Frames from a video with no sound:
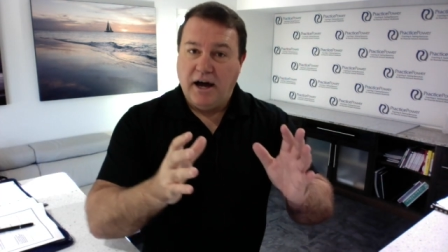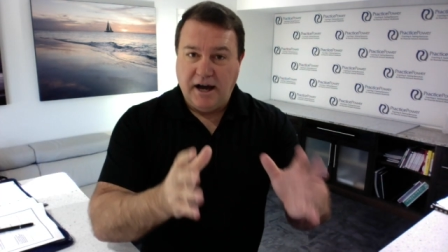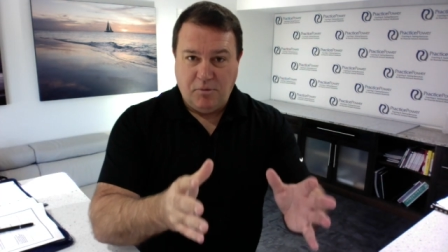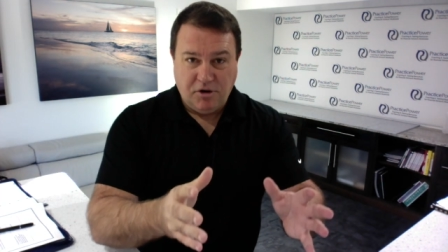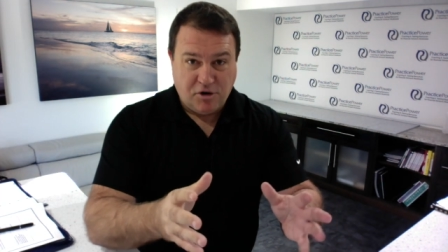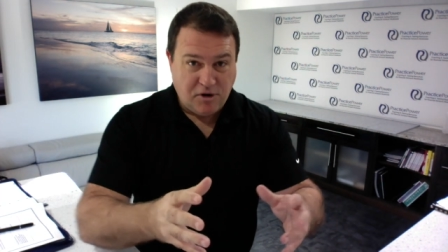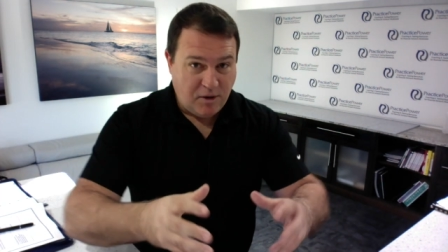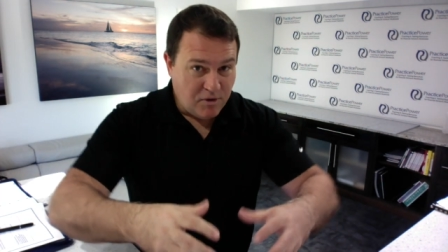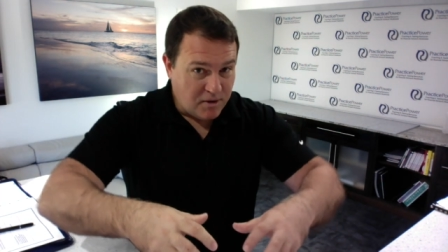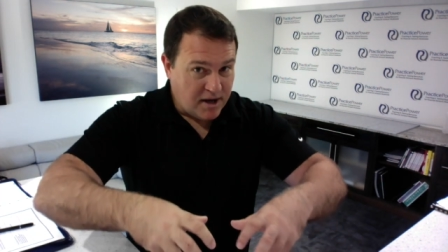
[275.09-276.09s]
I want, I
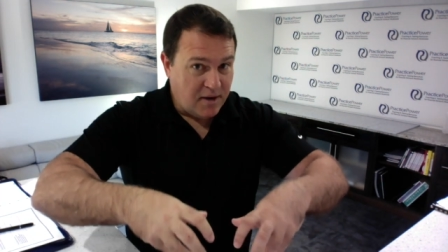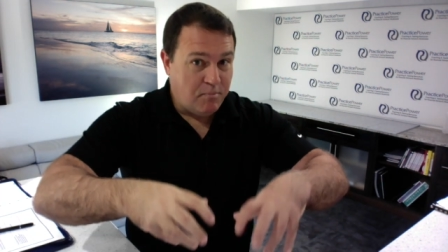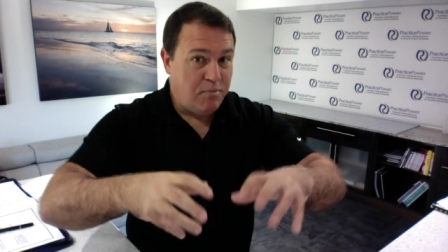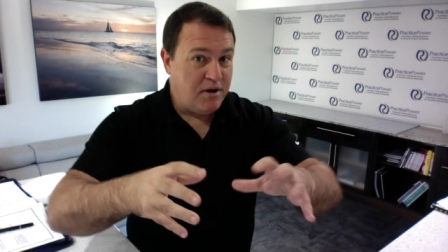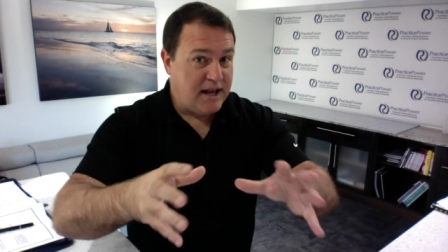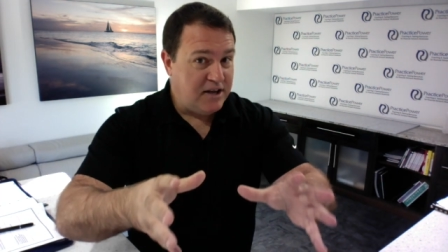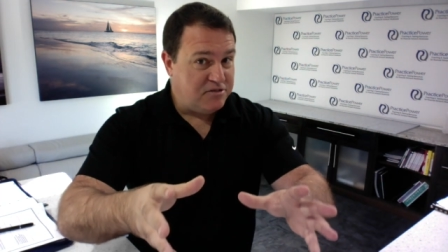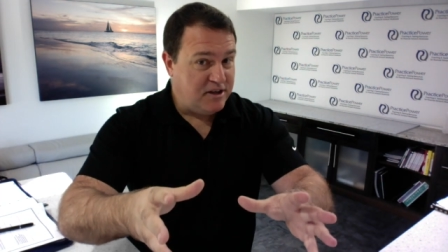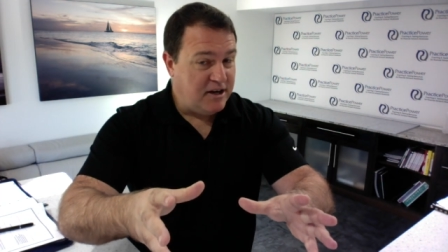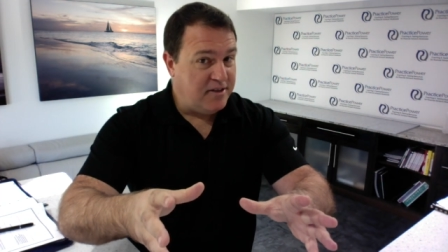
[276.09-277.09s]
want to kind of put
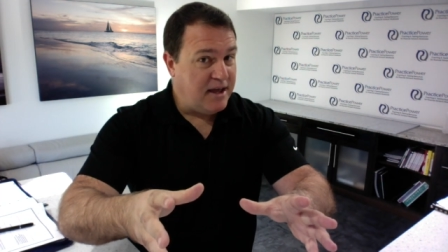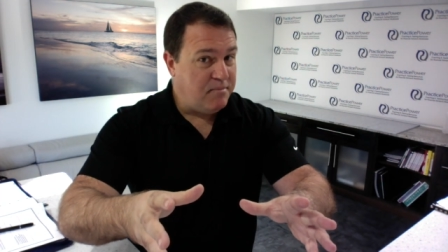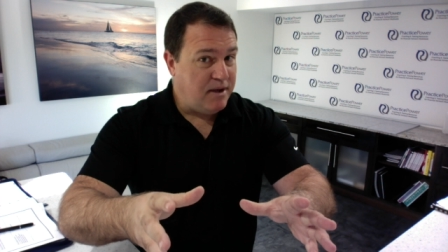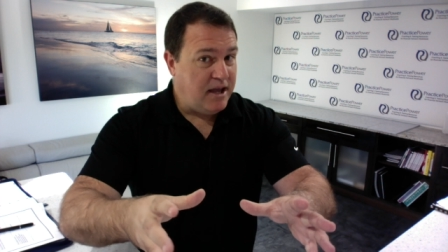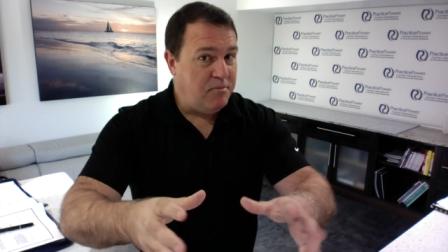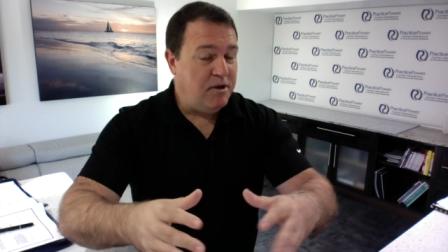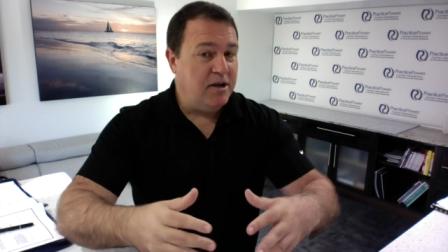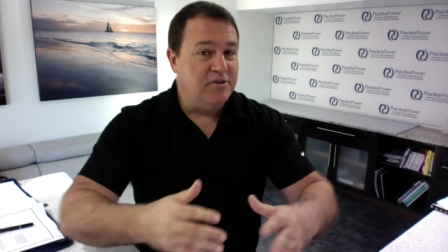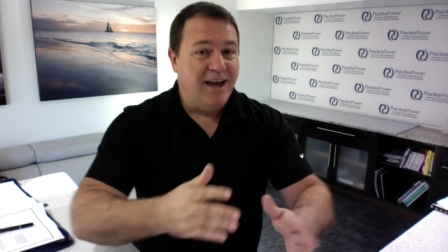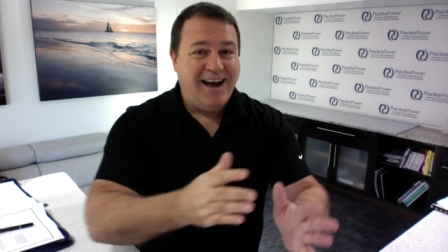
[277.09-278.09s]
gasoline on that pain
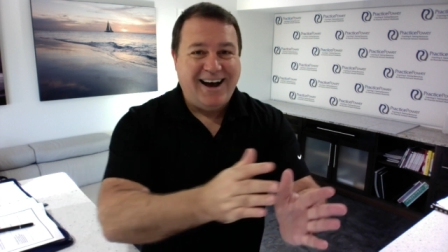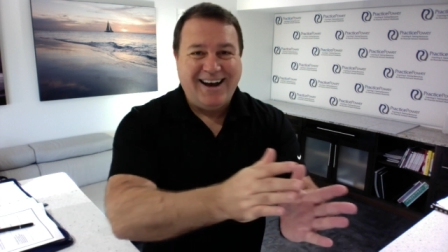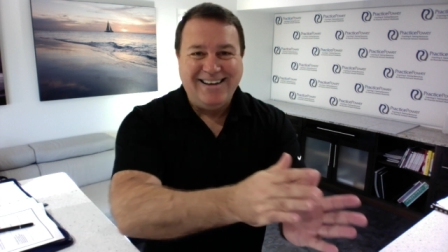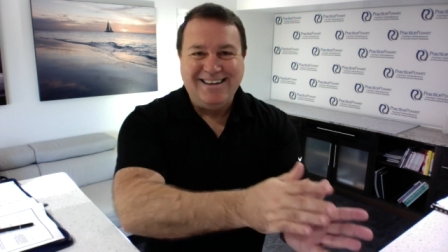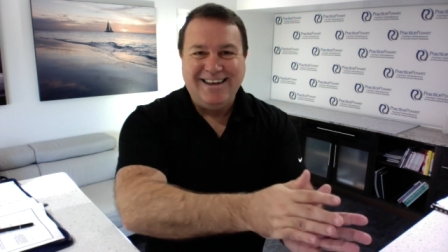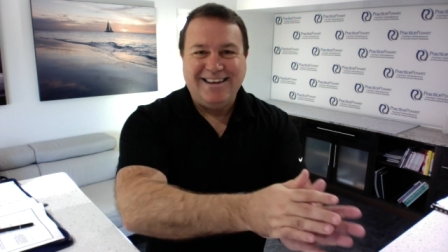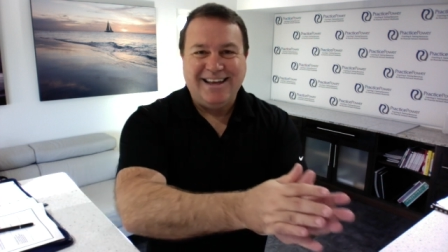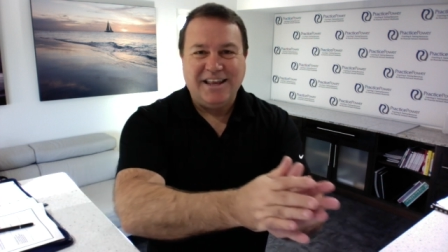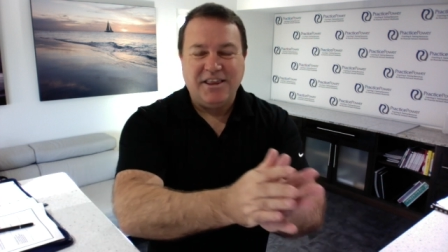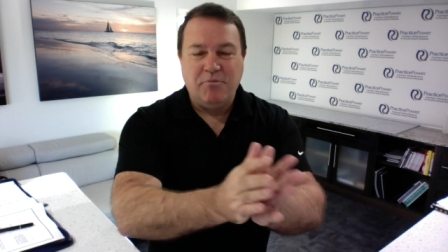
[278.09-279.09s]
because I need to
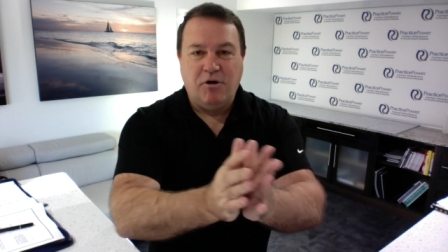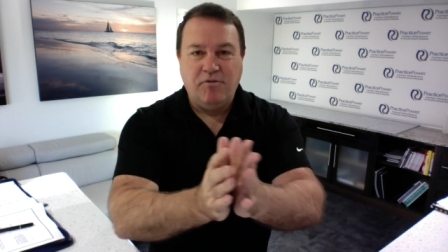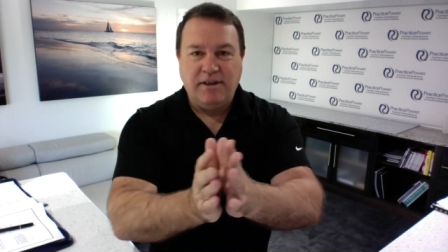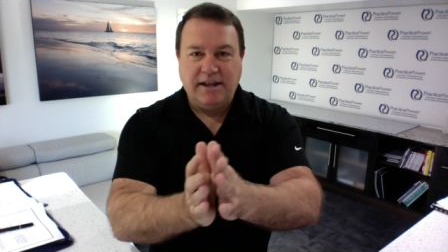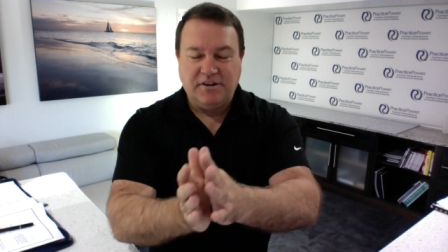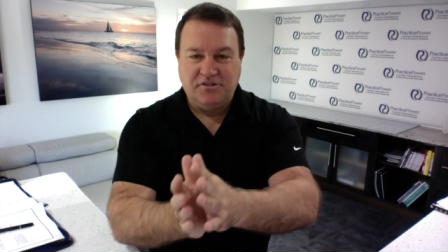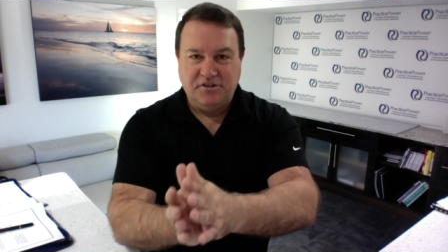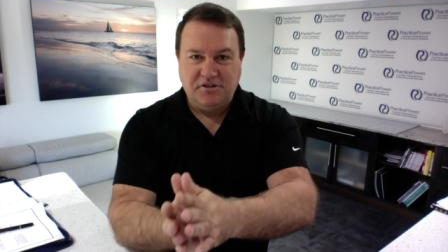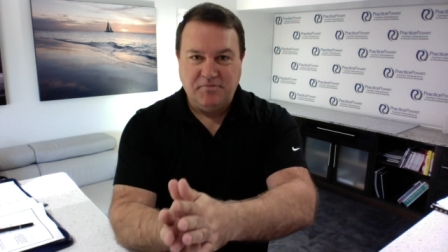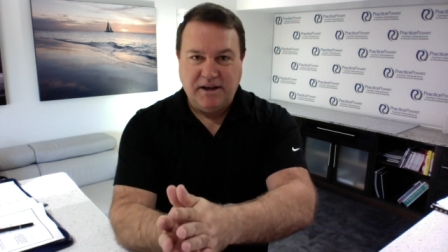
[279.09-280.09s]
get them over that
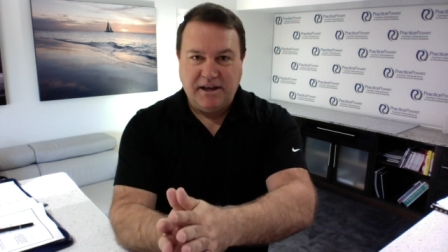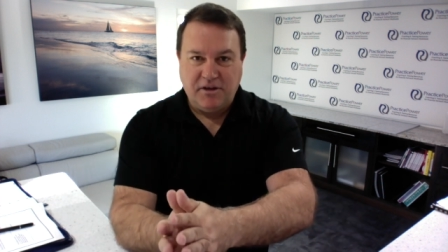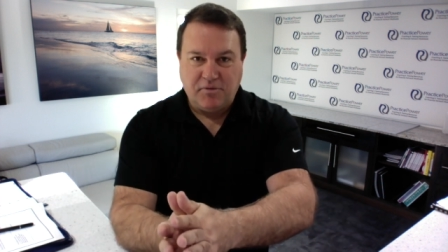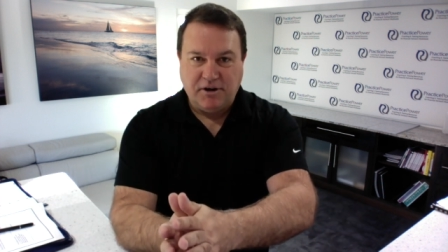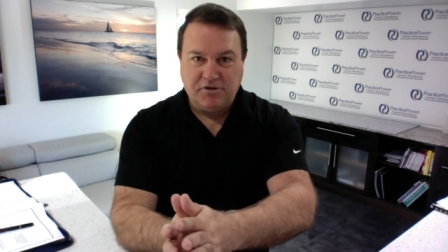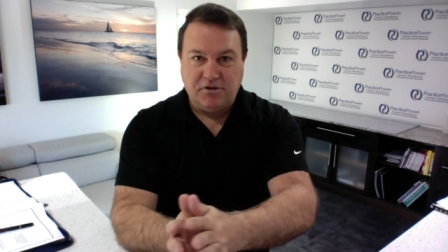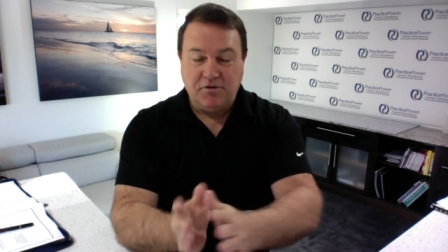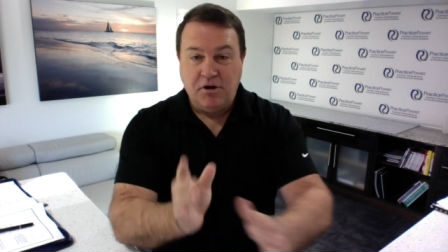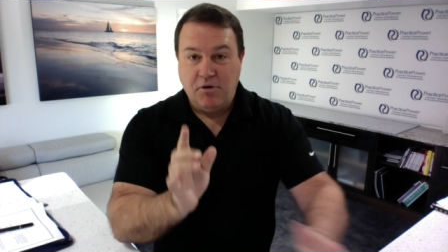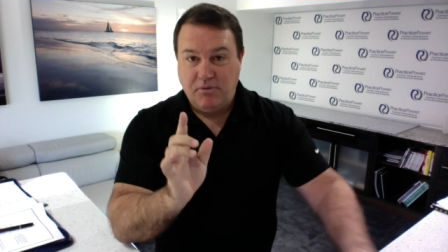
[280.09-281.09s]
decision-making
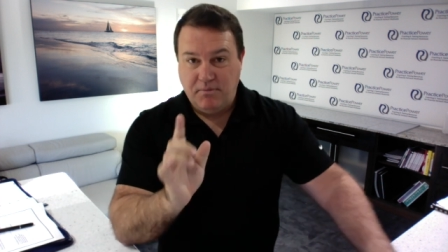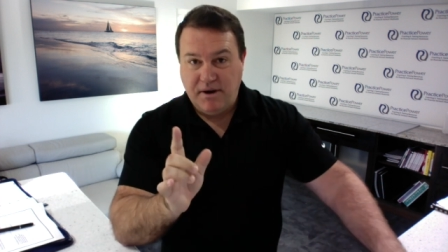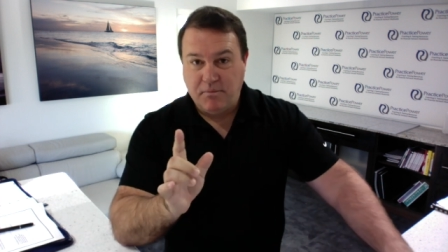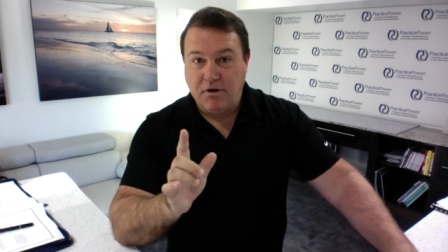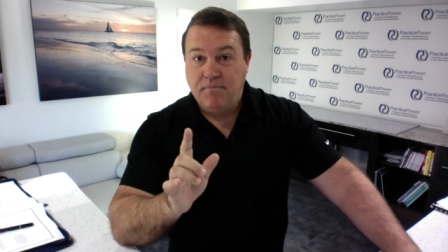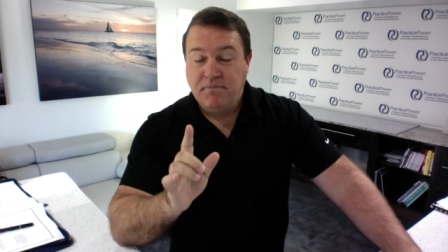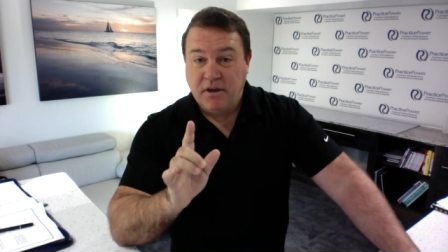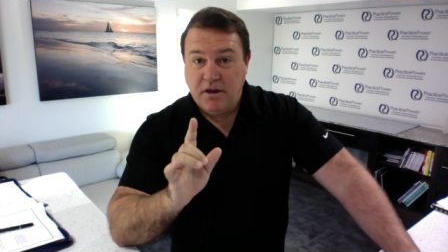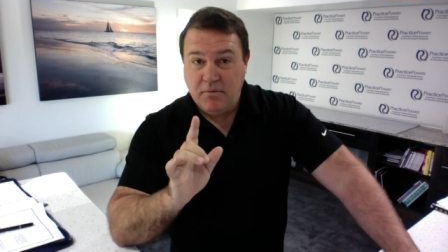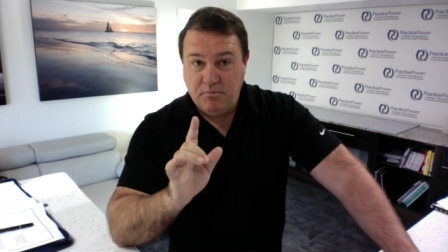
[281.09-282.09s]
threshold. Remember,
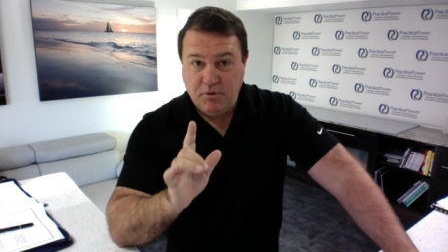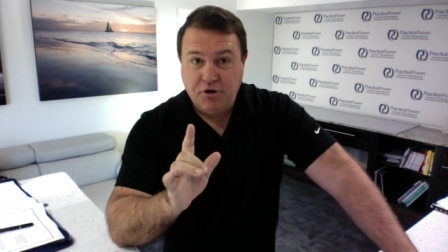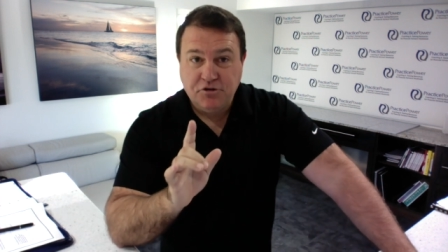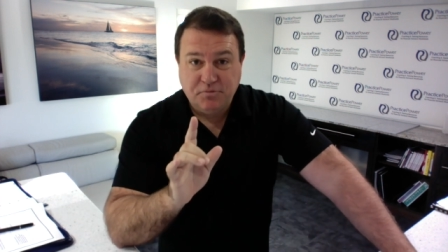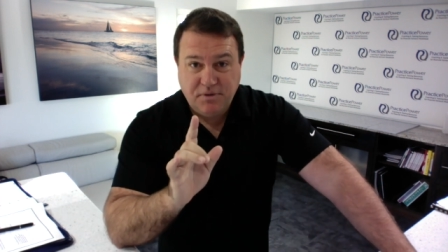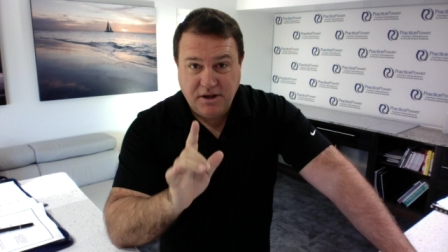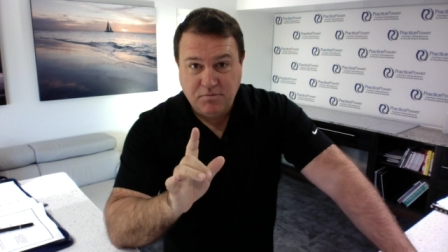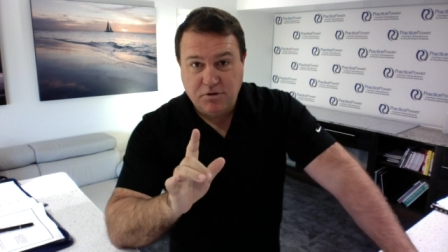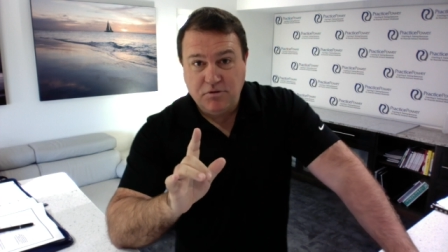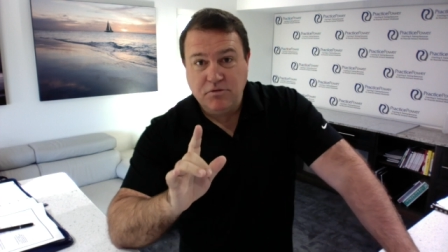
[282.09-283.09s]
most
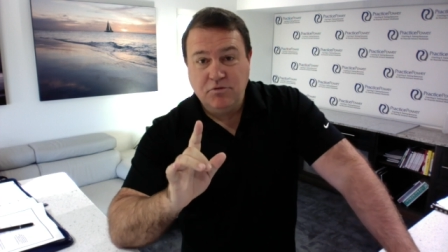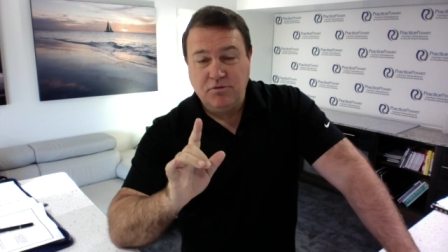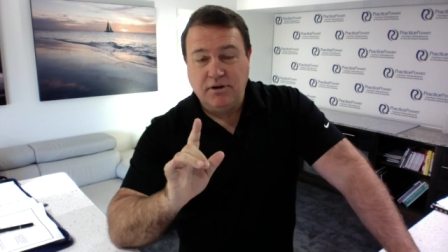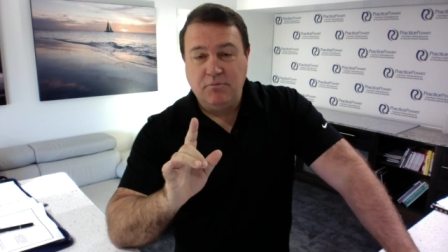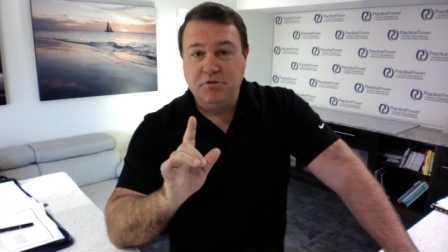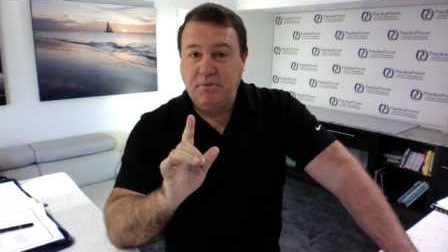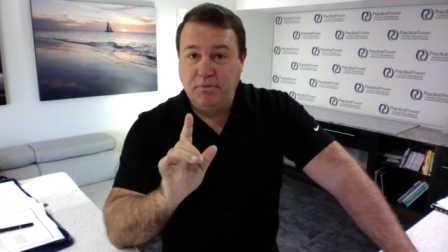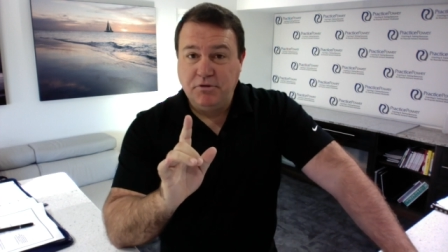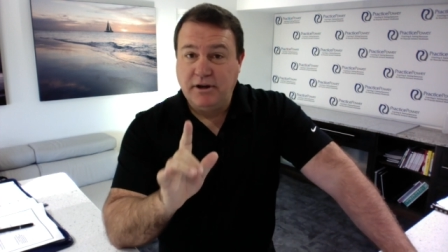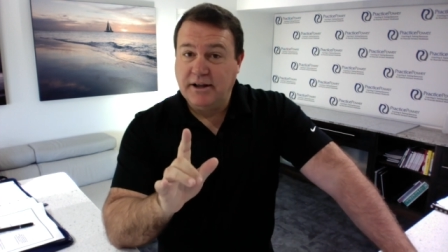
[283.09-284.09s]
people do not, most
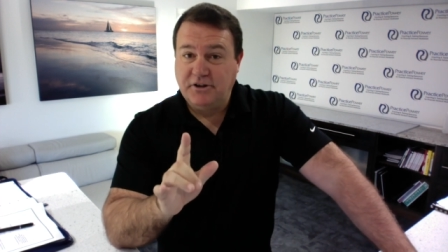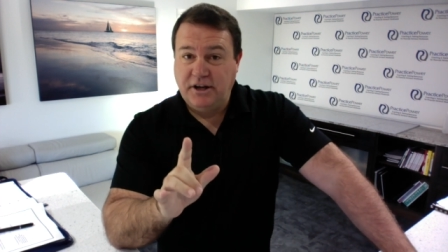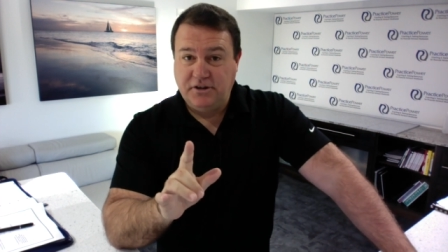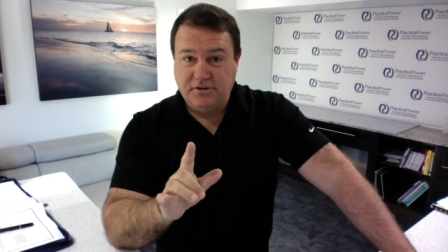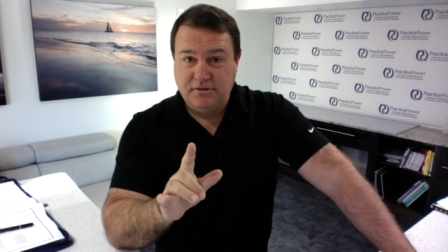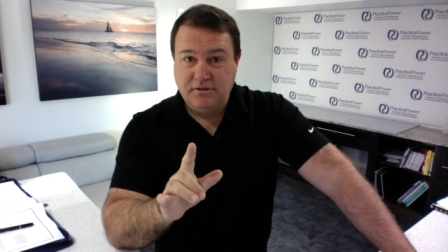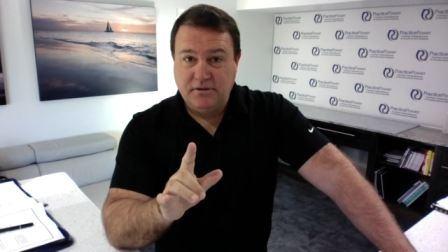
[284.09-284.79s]
people do not like change.